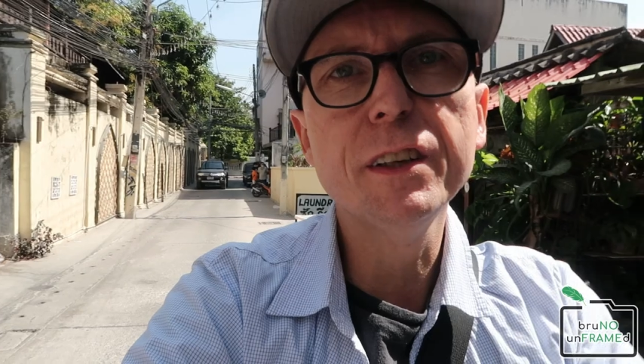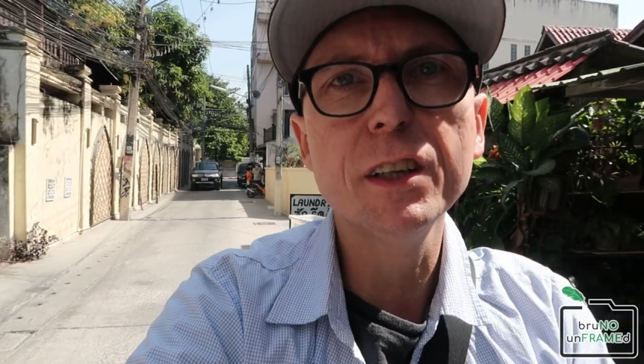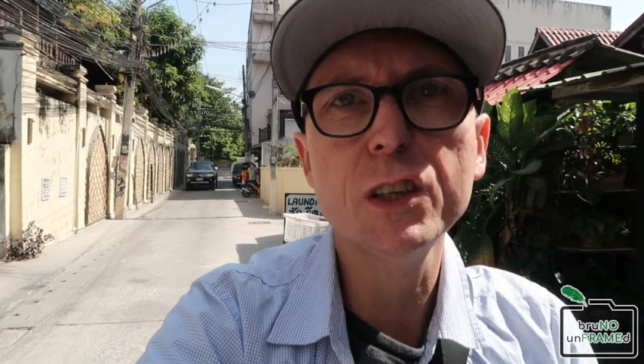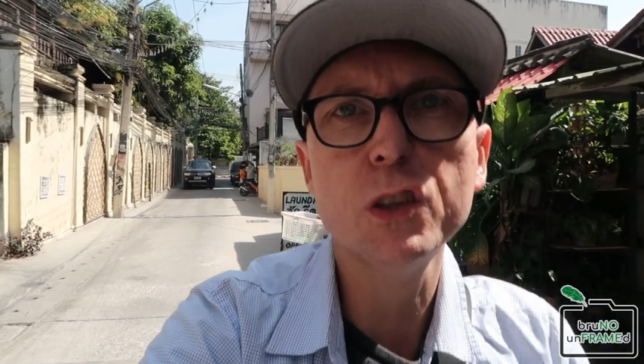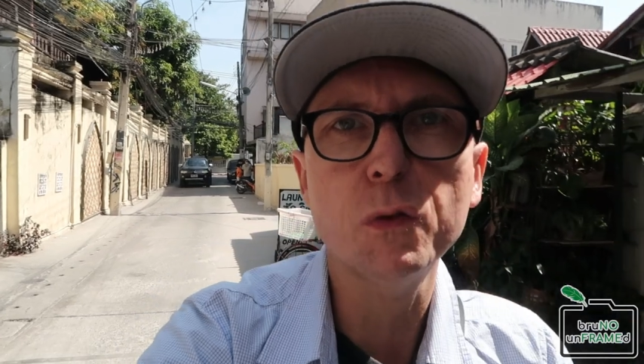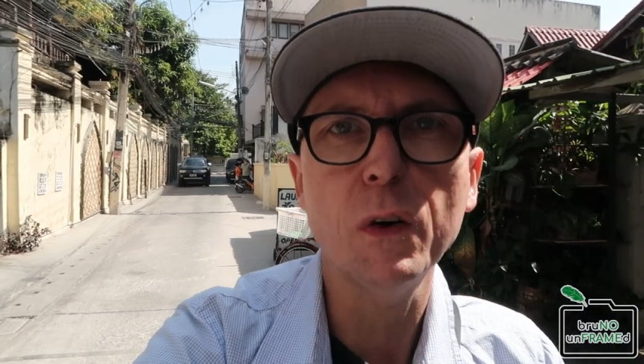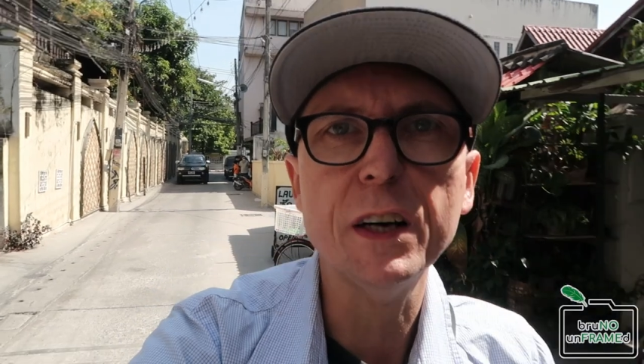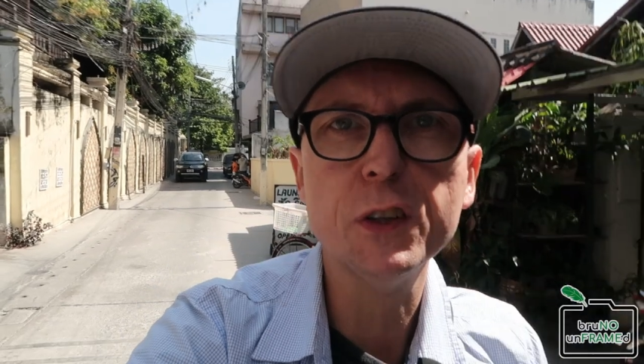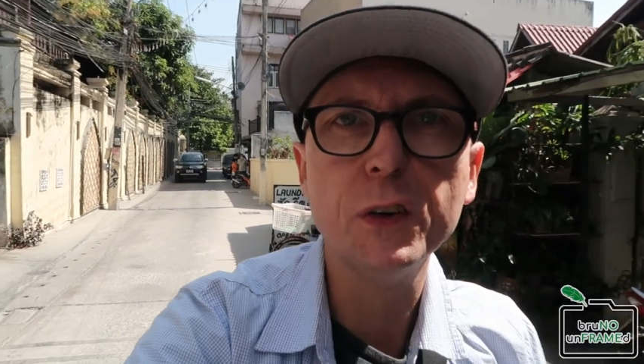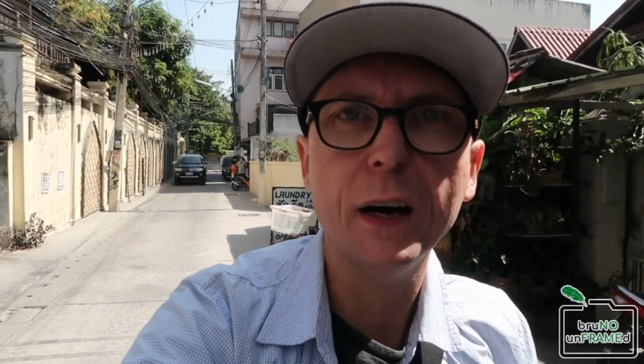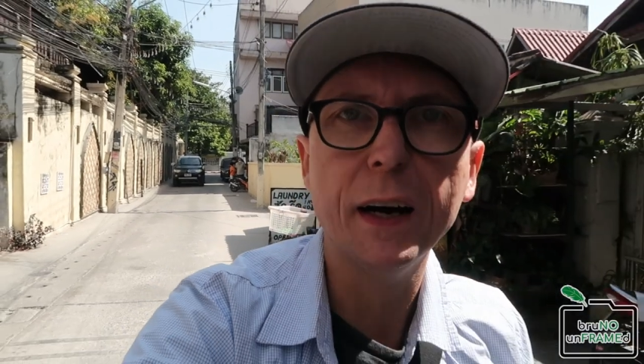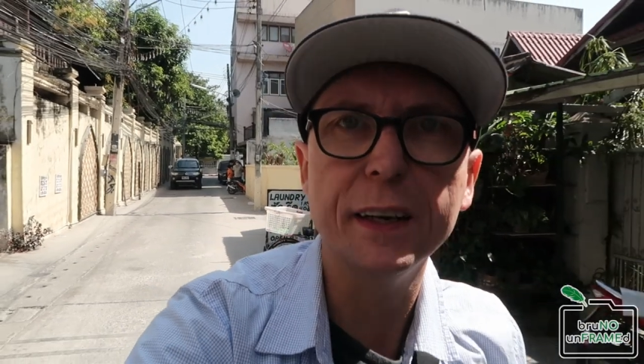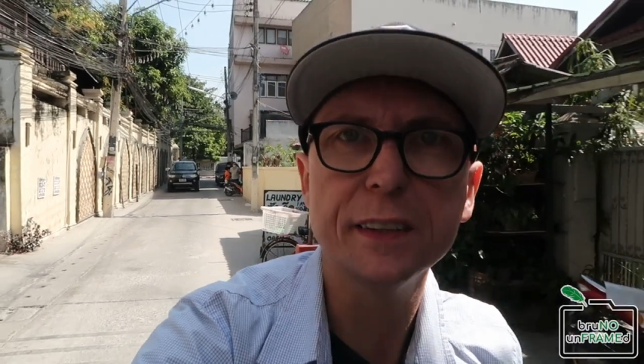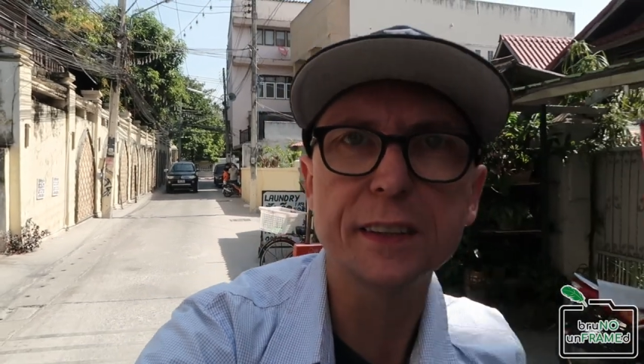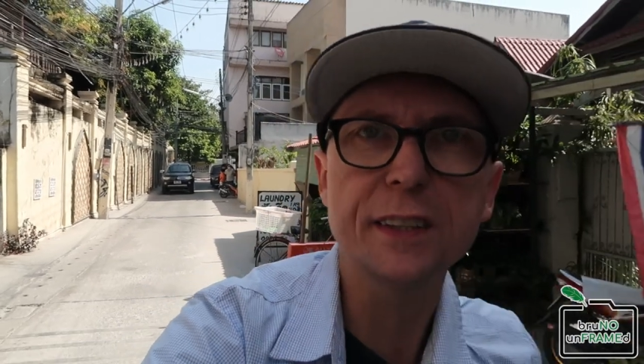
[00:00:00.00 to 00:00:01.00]
to this
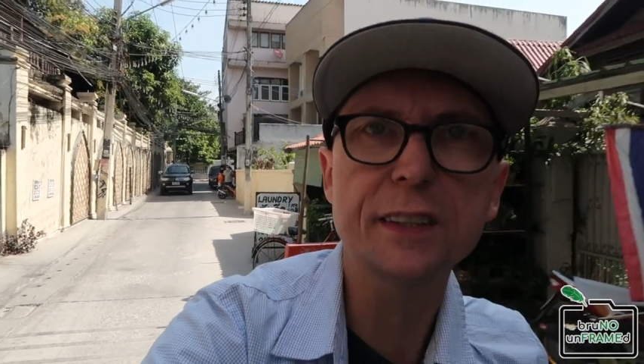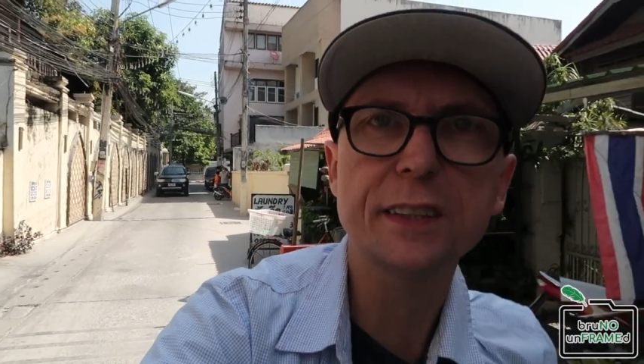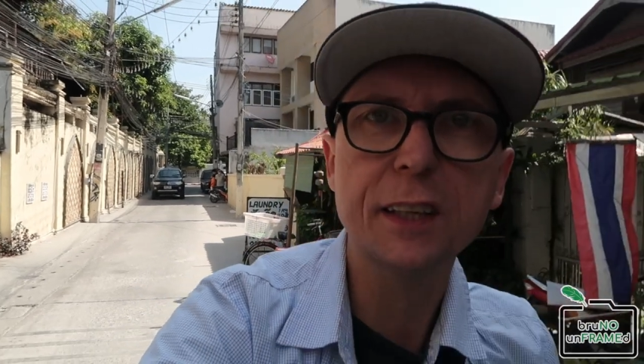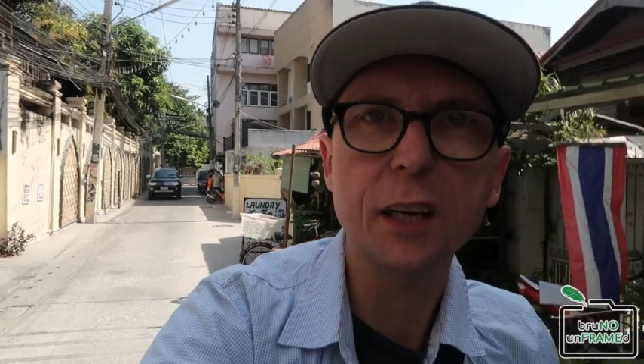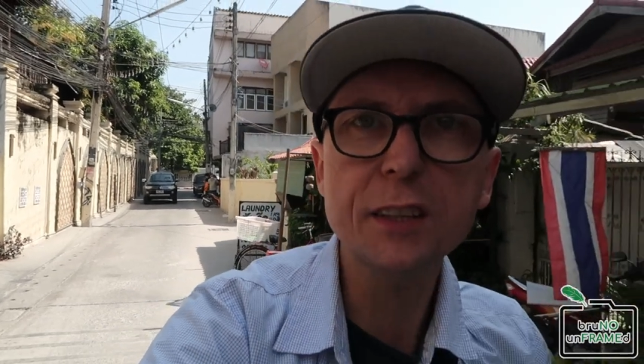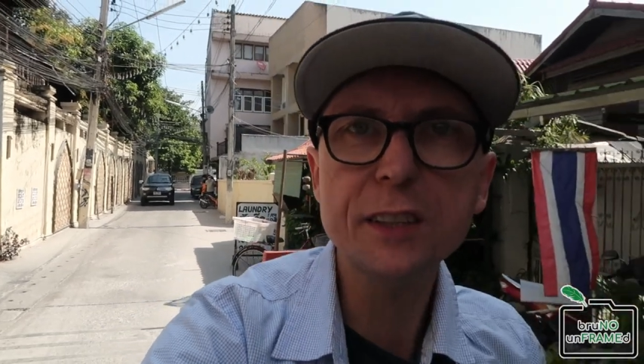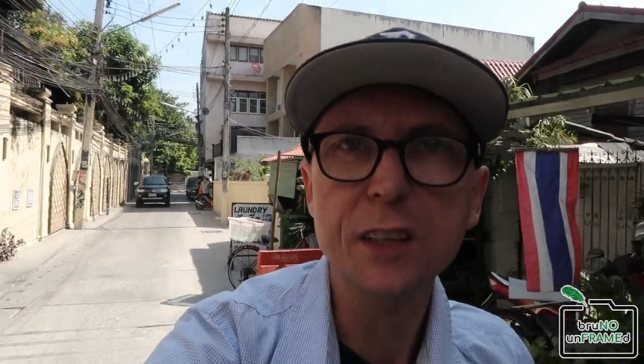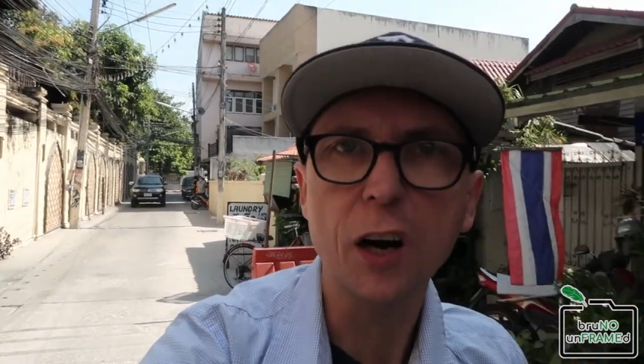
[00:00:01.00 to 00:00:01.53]
restaurant and discuss